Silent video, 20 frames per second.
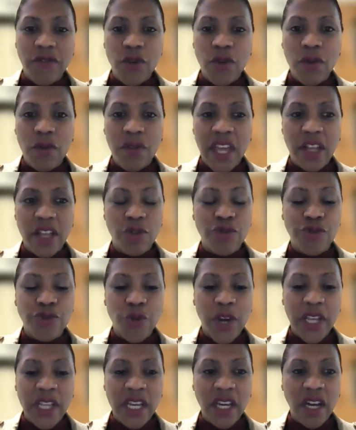that are
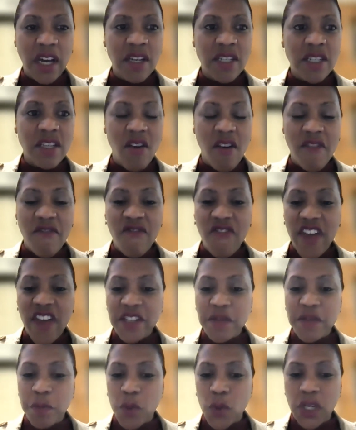joining us on
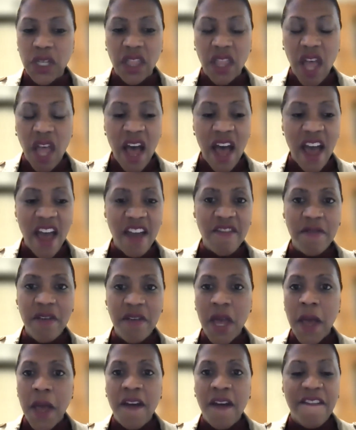Facebook Live,
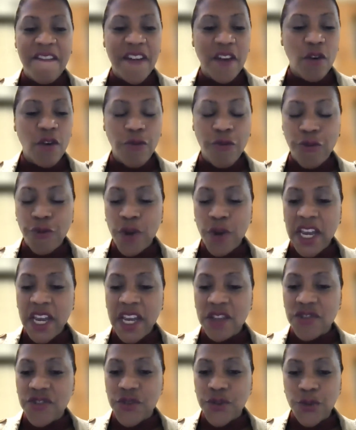feel
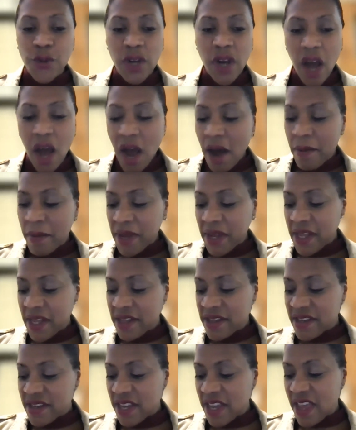free to
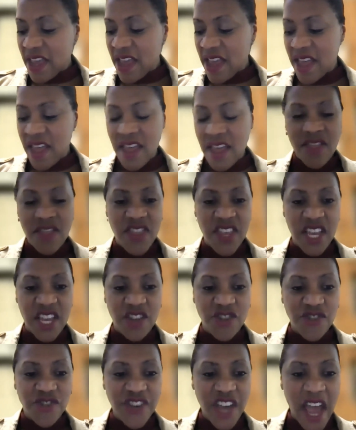comment in
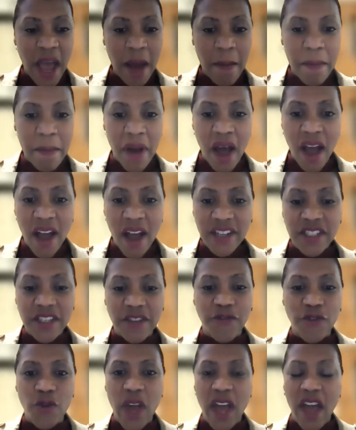the chat box
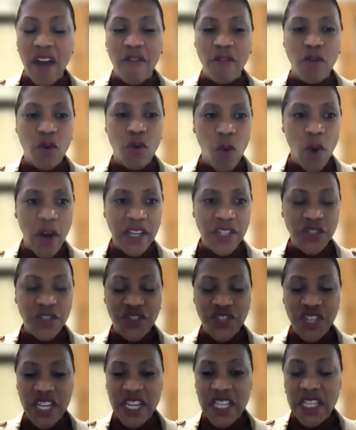if you have
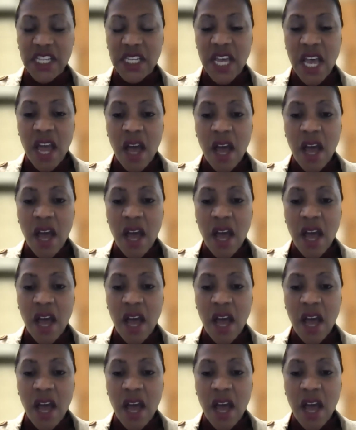questions.